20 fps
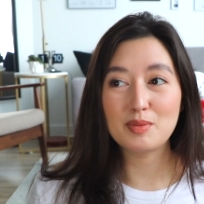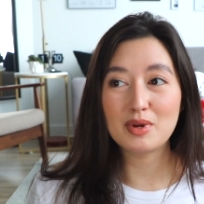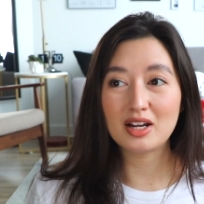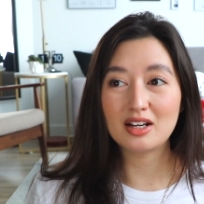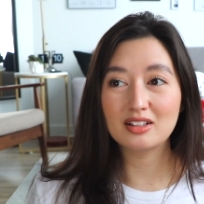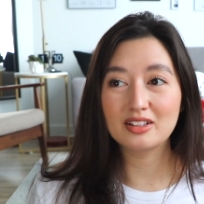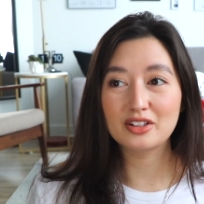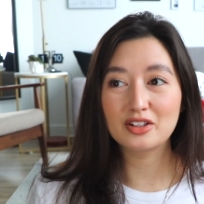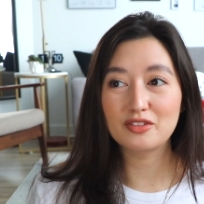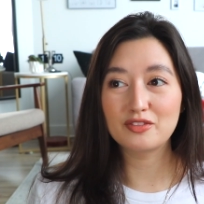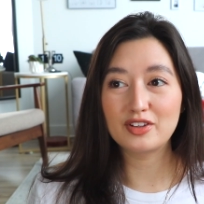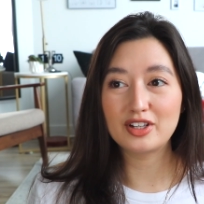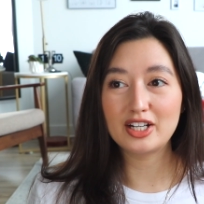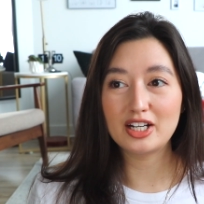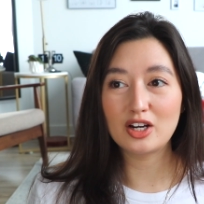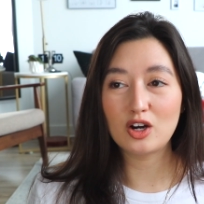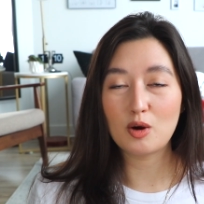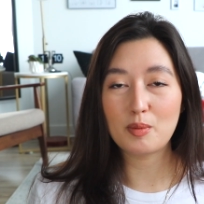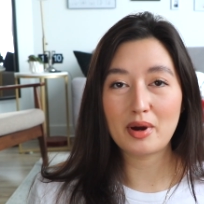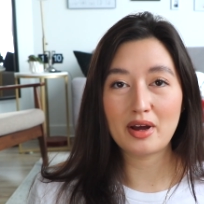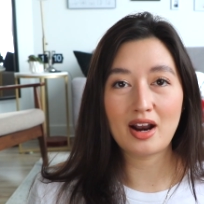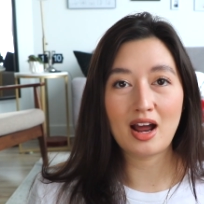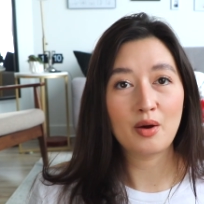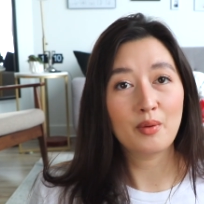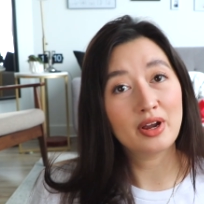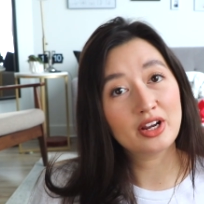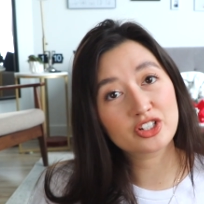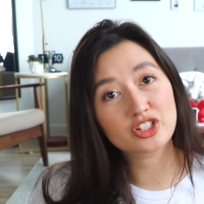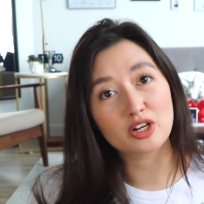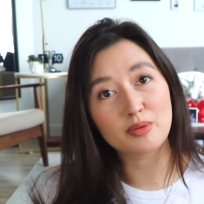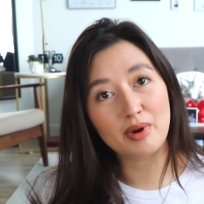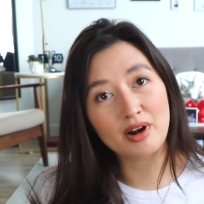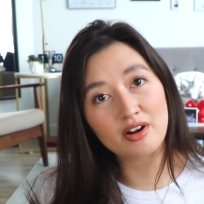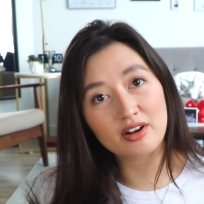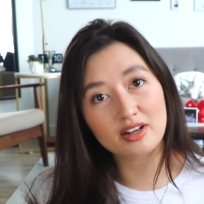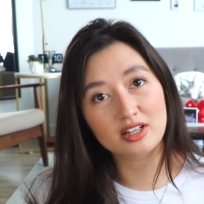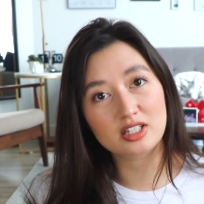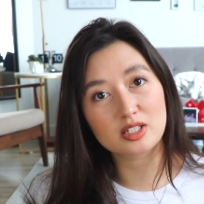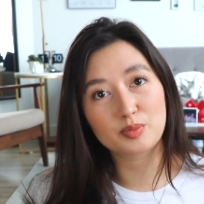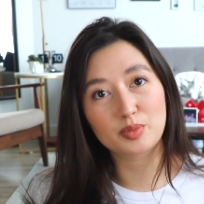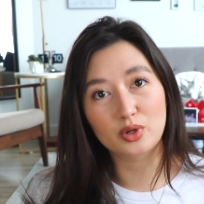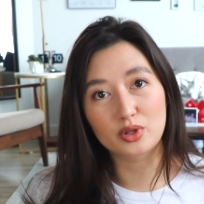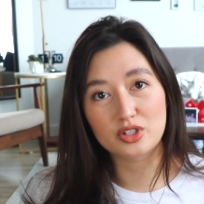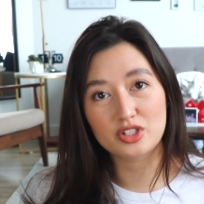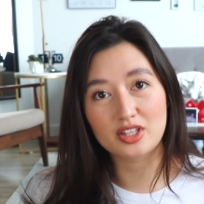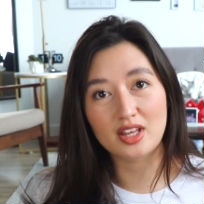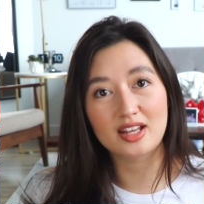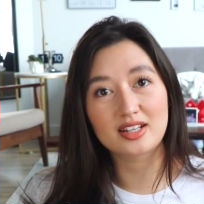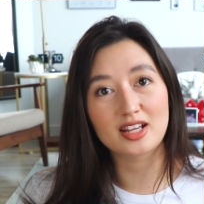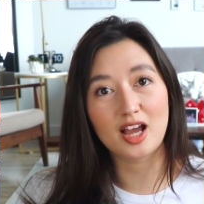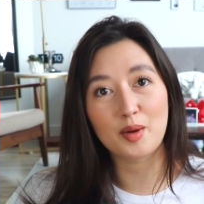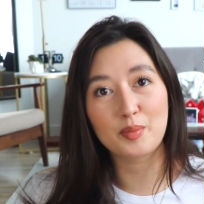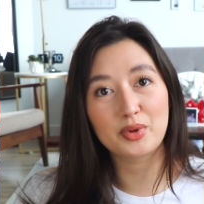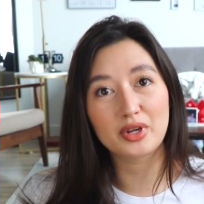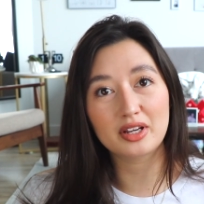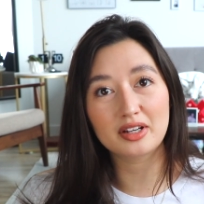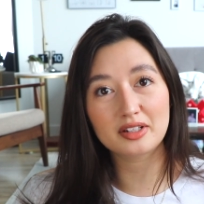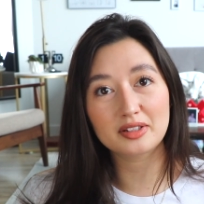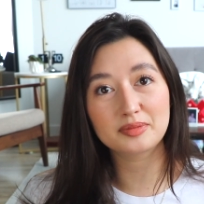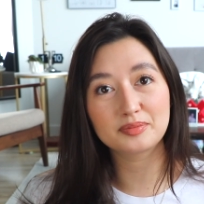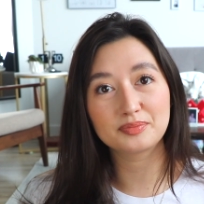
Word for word: to make a little video about how Asian Americans approach that topic.